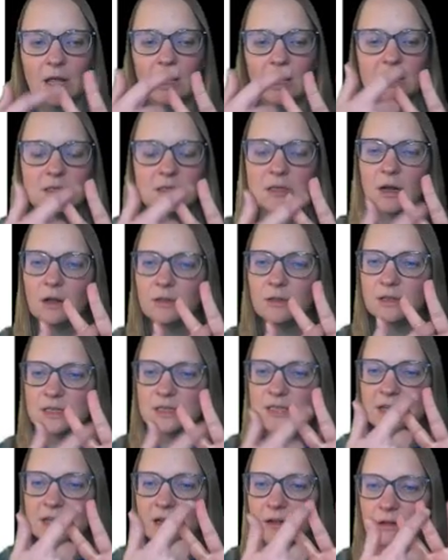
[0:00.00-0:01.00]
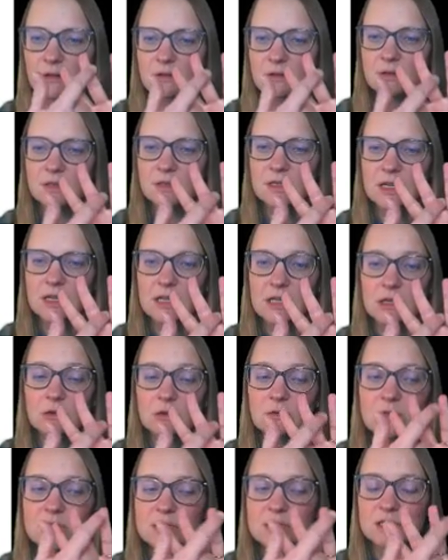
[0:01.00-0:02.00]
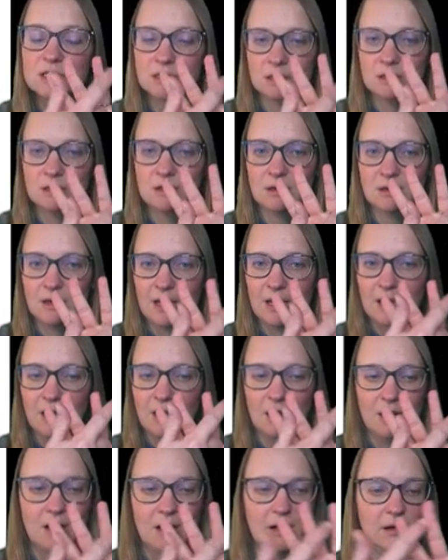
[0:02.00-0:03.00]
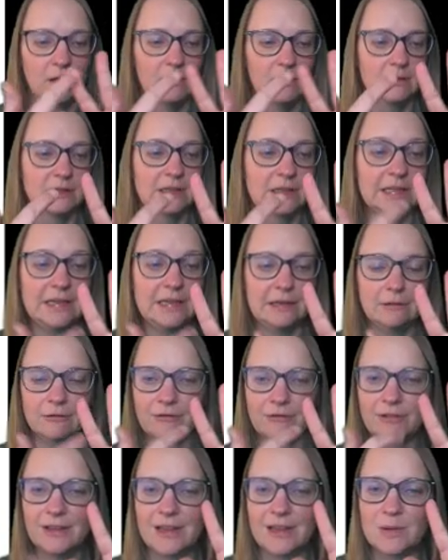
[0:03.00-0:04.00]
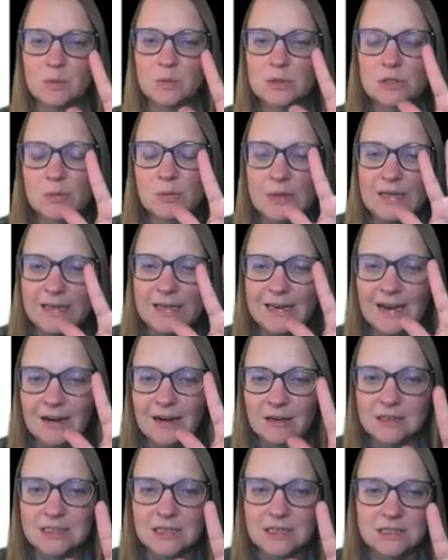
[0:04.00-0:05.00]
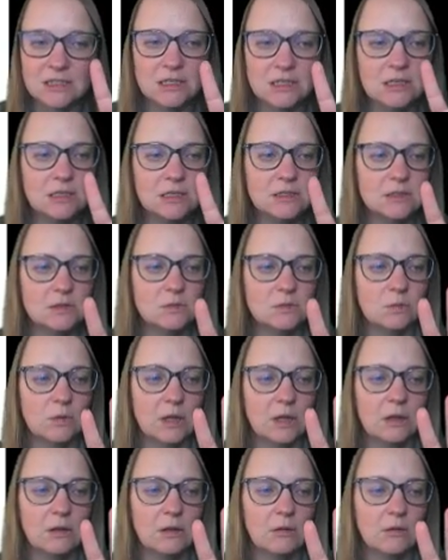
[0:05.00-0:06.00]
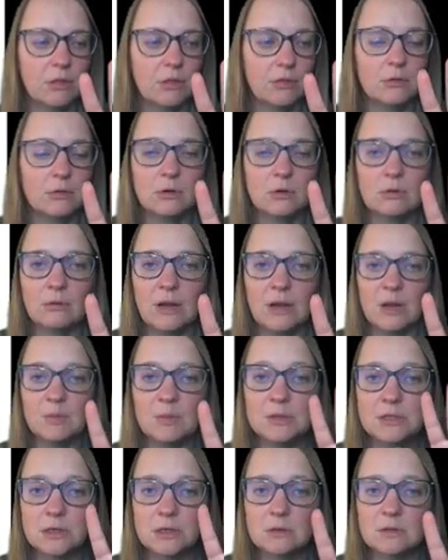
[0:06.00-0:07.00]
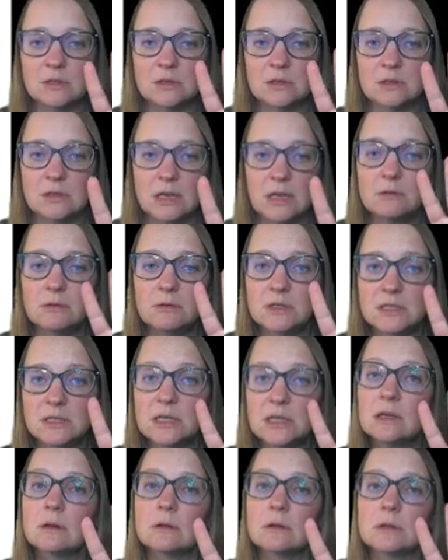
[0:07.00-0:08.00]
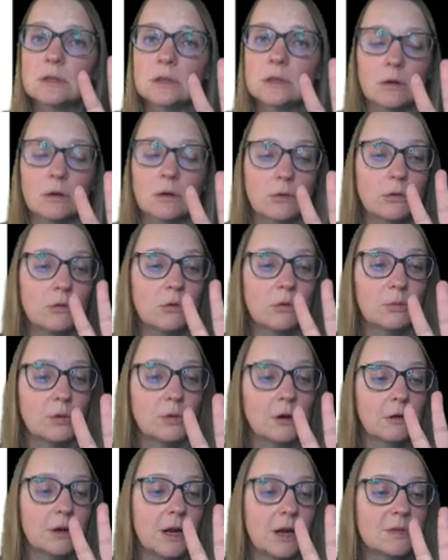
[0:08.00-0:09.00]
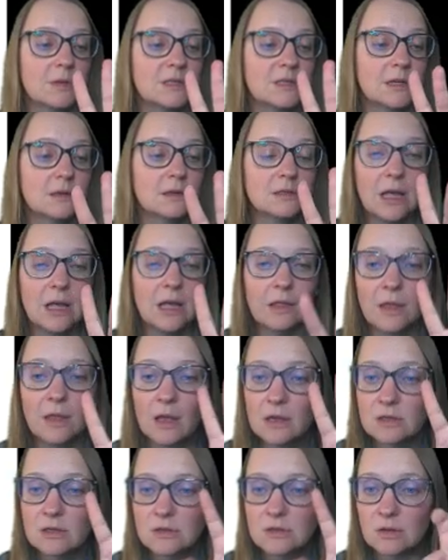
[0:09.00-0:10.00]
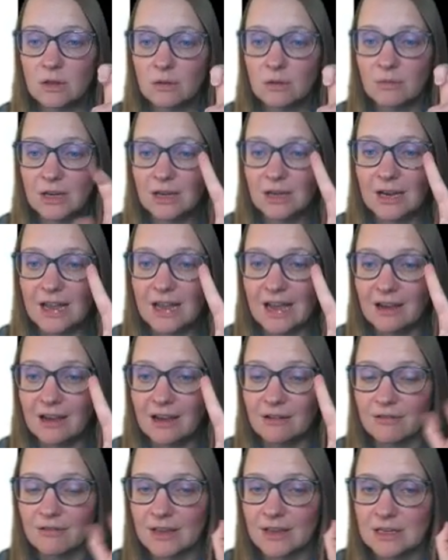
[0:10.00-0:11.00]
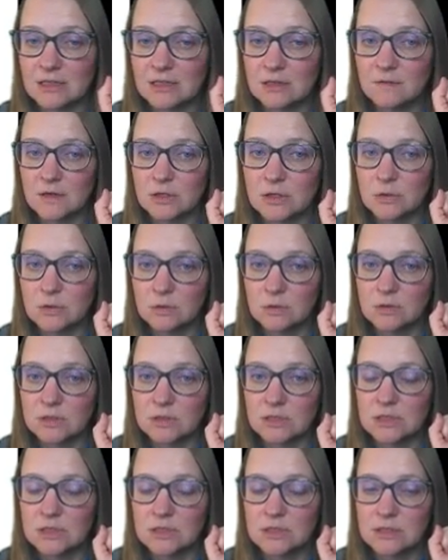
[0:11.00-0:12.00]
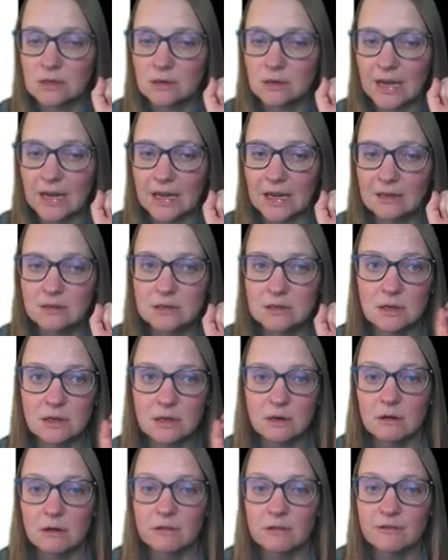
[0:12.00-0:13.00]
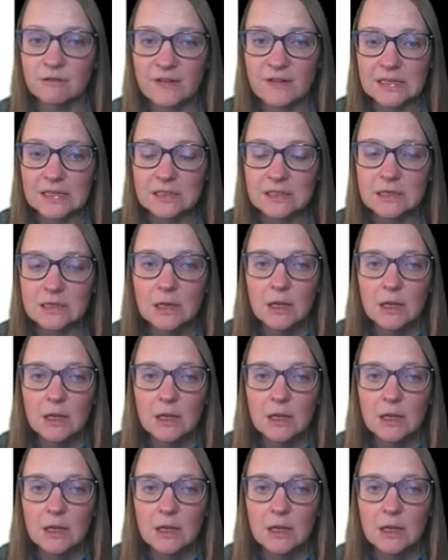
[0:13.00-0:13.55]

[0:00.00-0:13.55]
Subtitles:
is all the cells that used to live in between our digits went through apoptosis. They were signaled to go through programmed cell death so that we could have individual digits on our hands and on our feet.